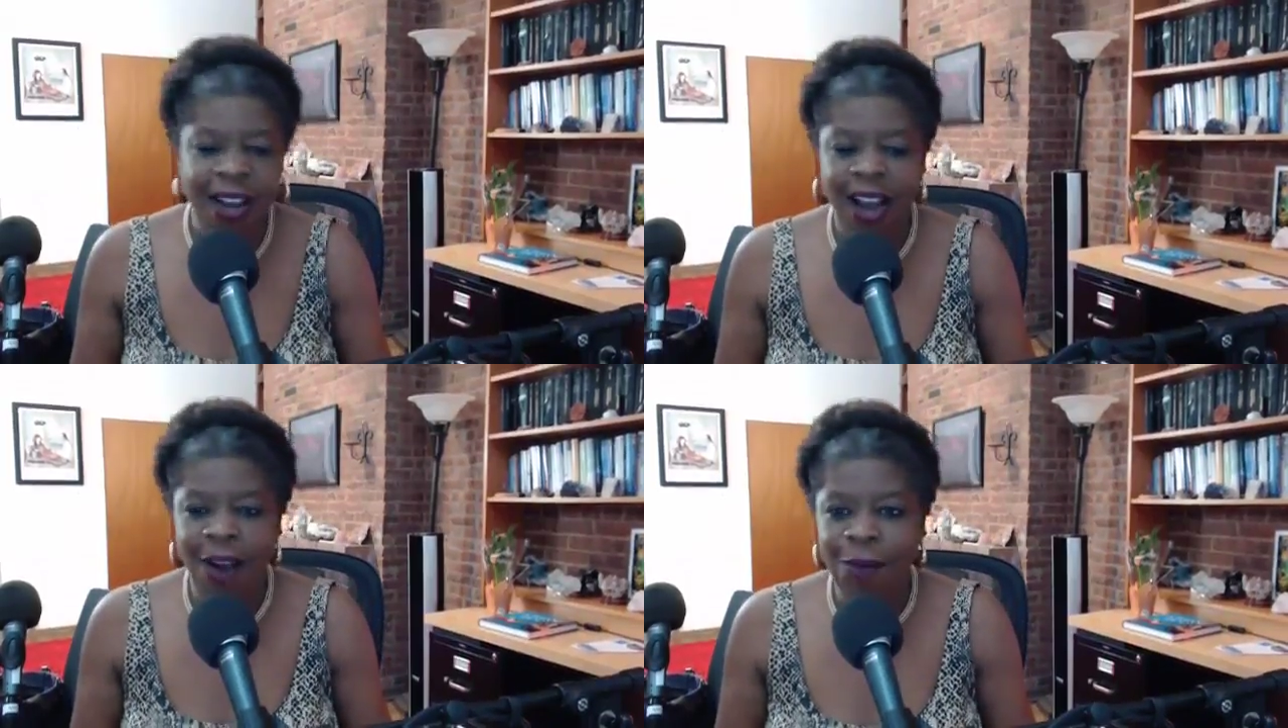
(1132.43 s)

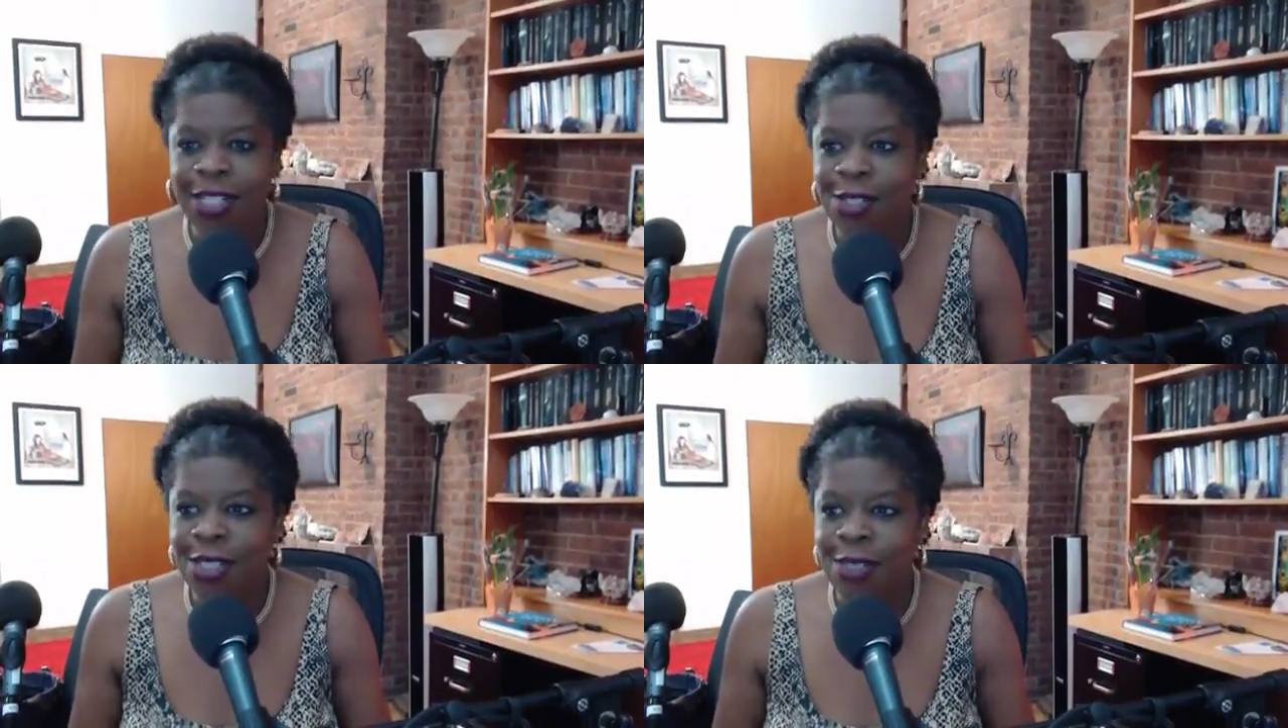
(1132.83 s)
i want to
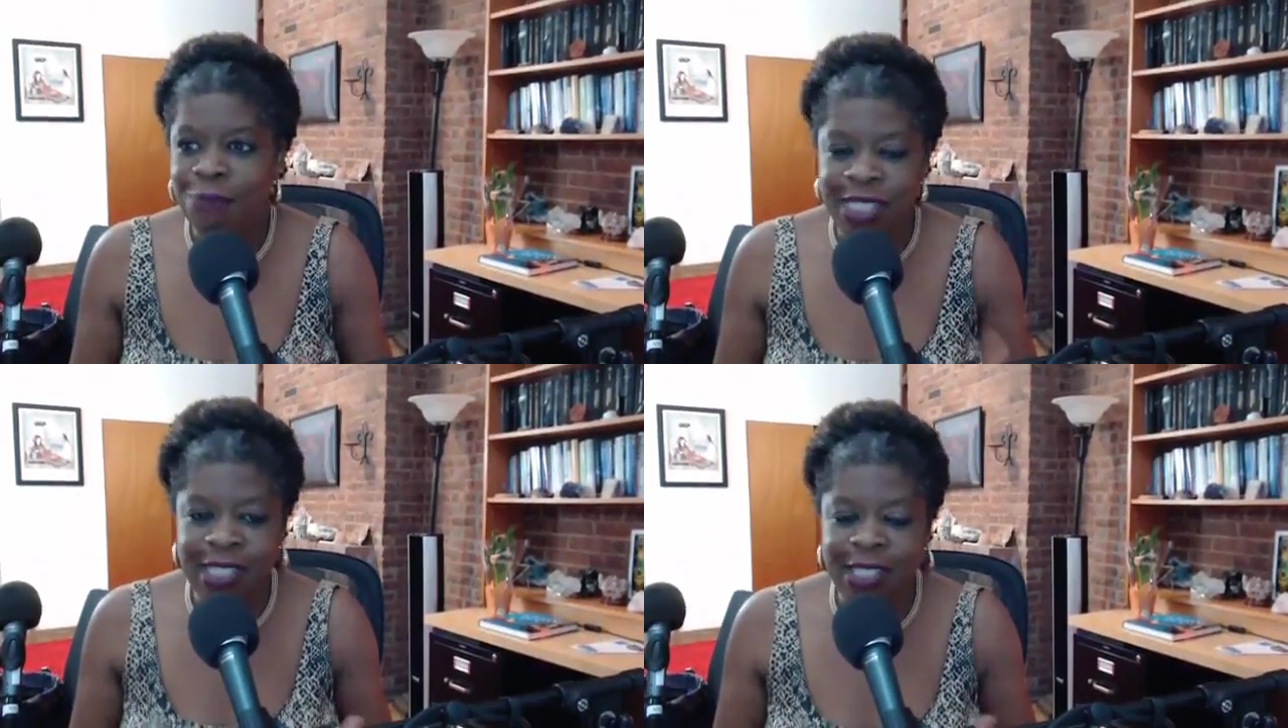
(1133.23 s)
do some
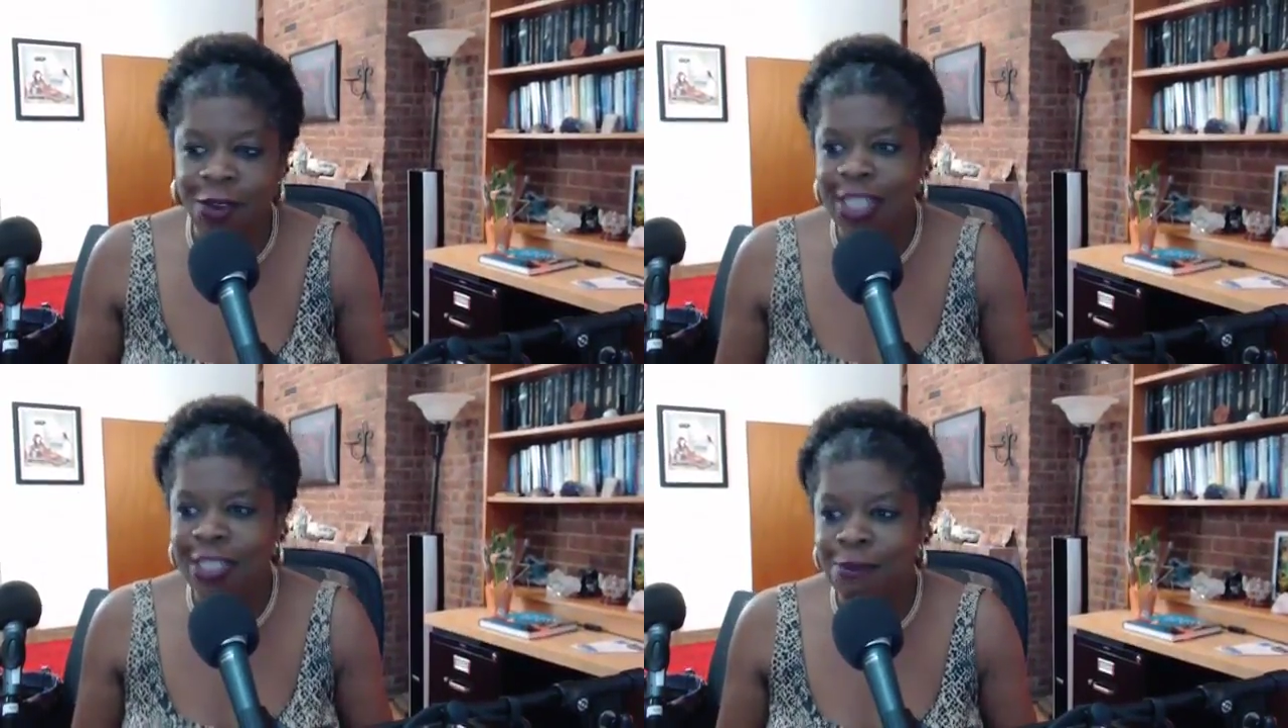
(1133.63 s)
disco
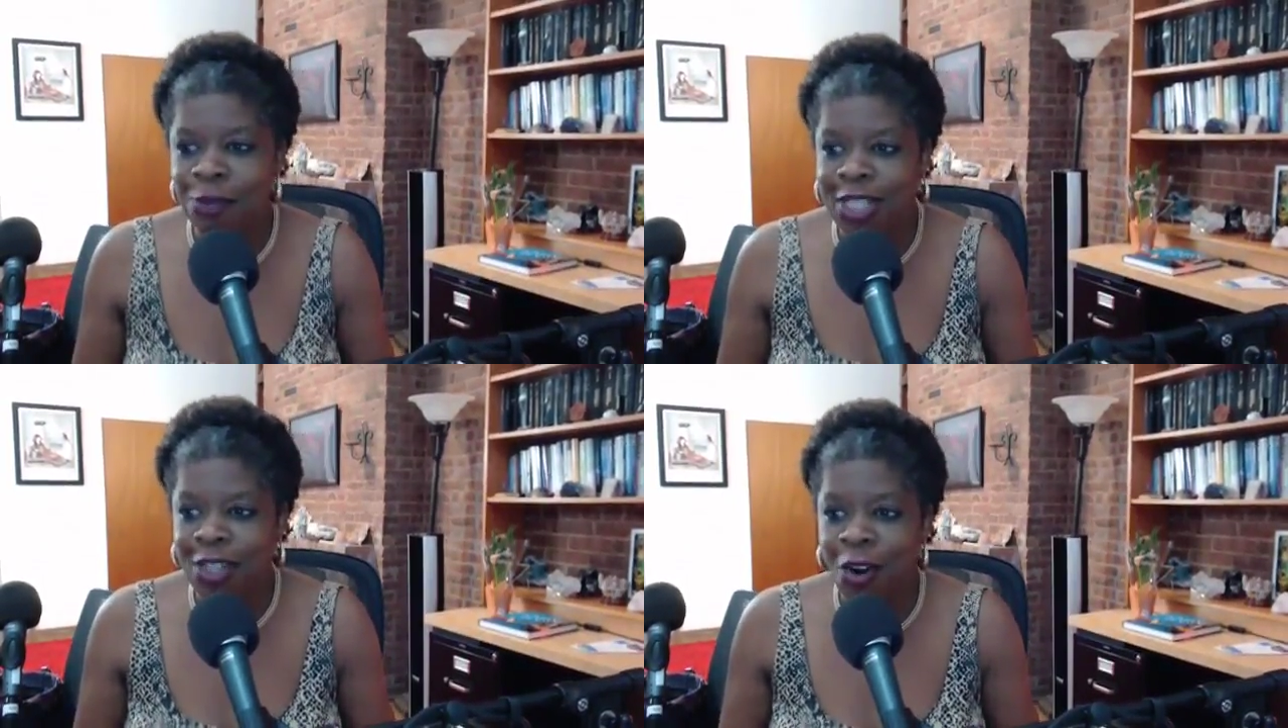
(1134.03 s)
this
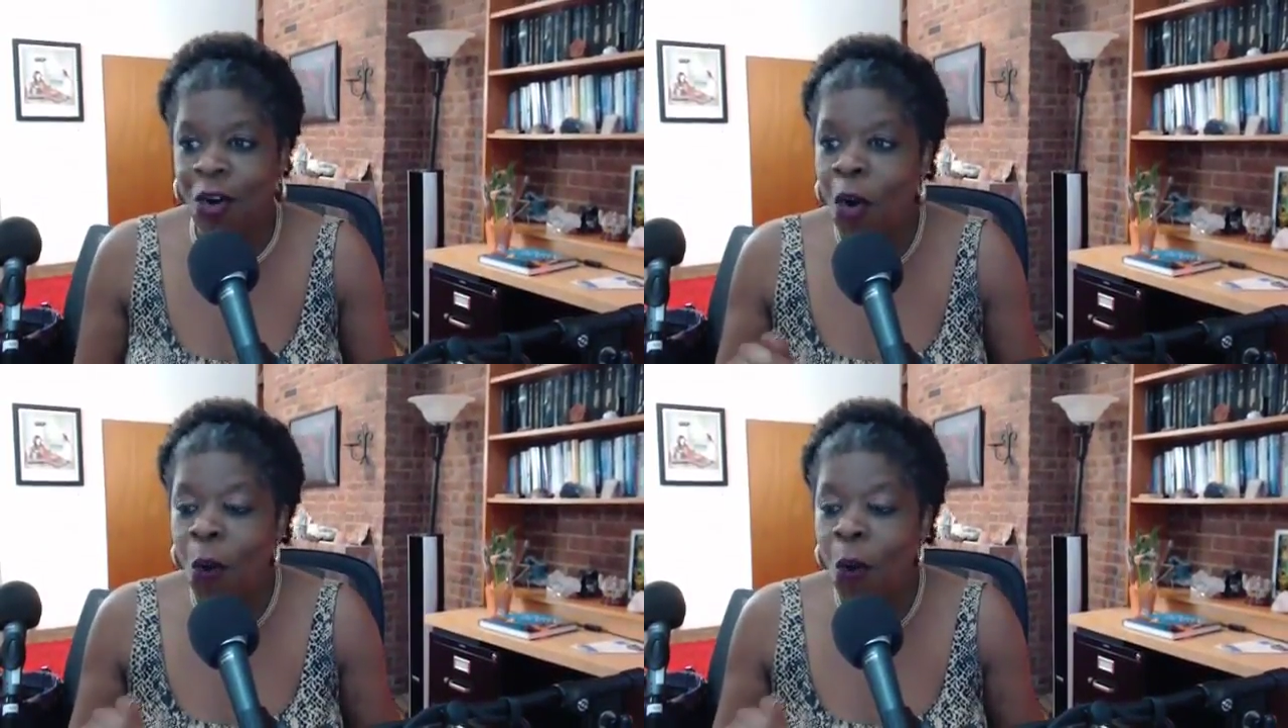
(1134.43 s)
morning or